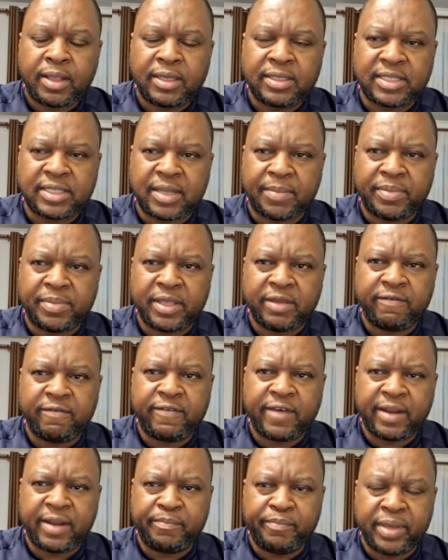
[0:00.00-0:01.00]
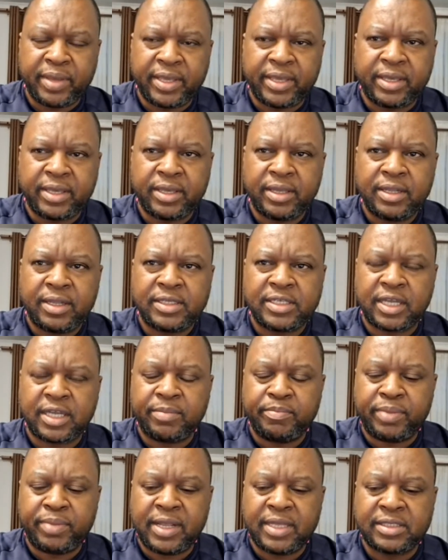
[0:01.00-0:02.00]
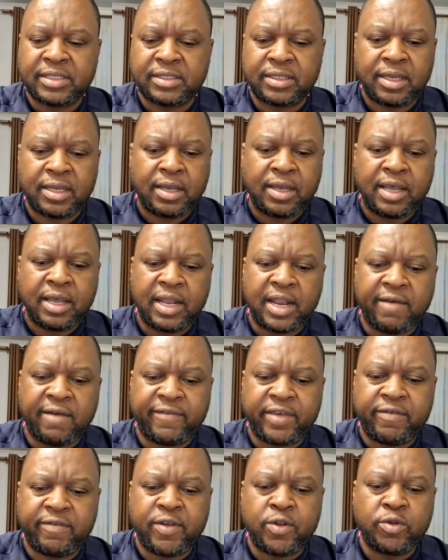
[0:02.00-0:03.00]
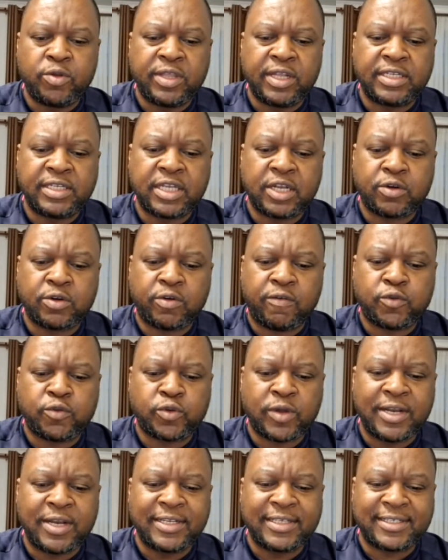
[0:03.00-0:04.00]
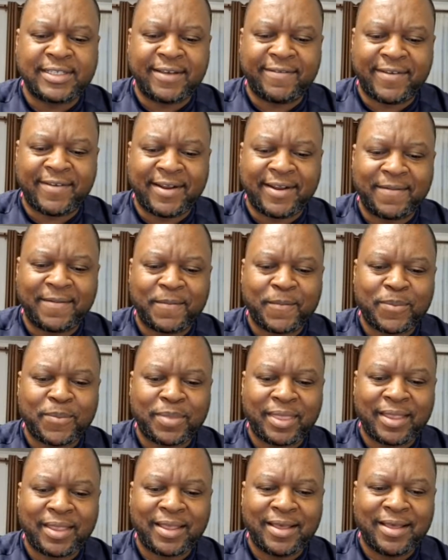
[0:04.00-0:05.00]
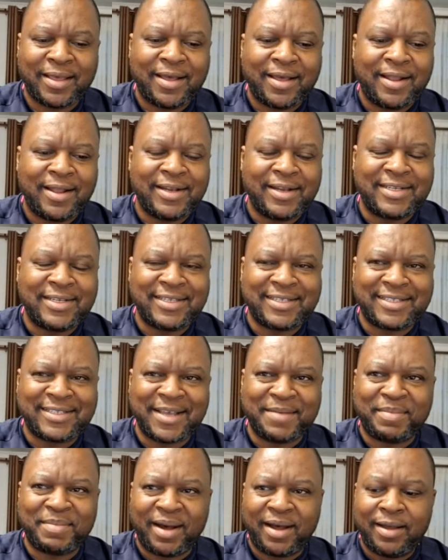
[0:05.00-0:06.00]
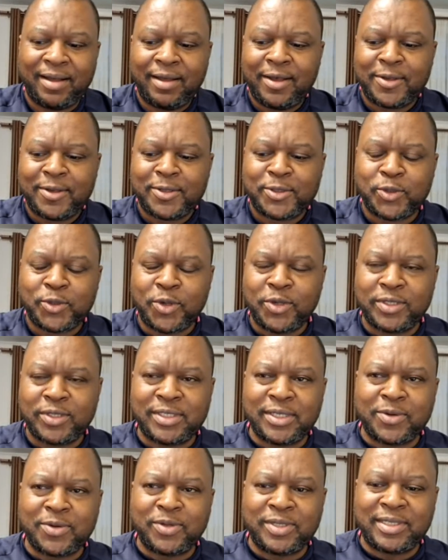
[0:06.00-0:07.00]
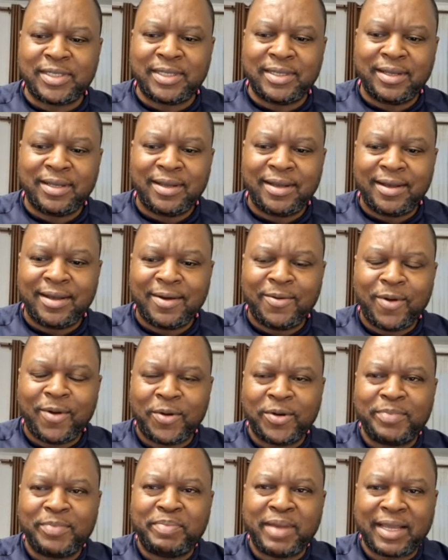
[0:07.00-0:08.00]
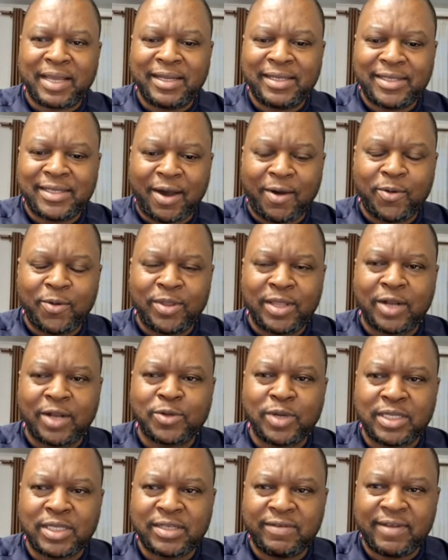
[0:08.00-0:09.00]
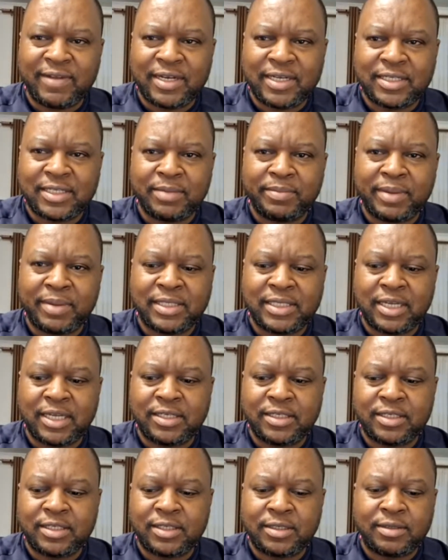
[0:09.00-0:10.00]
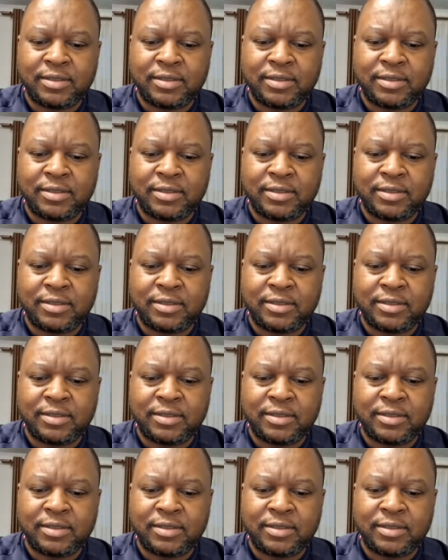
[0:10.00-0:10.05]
something very big taking place, and I've given you the date of 27 December. So you see, Kuti, we're not backing down on that 27 December date.